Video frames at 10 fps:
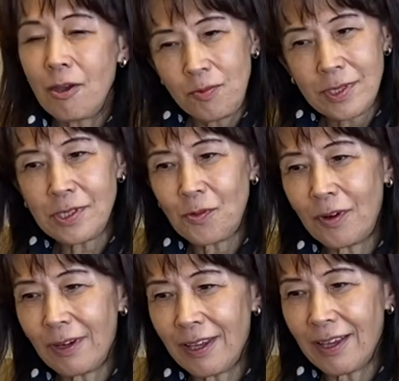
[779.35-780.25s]
Busy
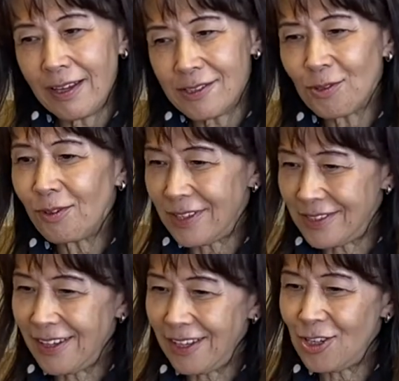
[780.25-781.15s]
working. So
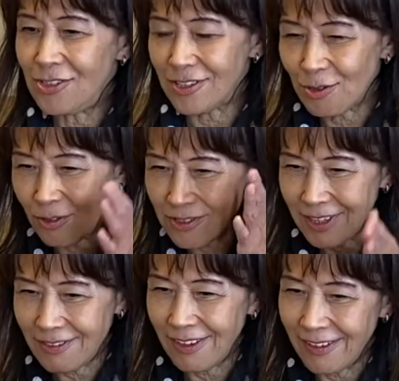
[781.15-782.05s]
listen, he just
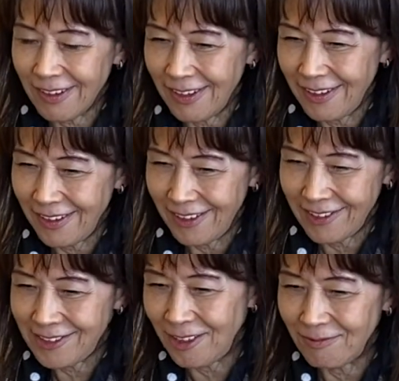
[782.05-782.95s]
concentrated
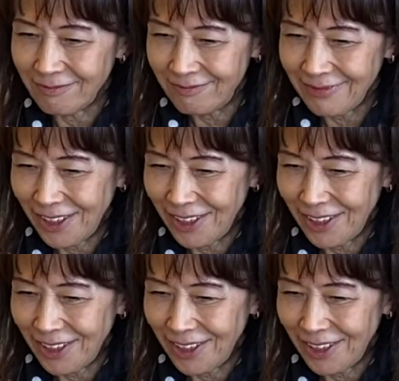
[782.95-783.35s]
some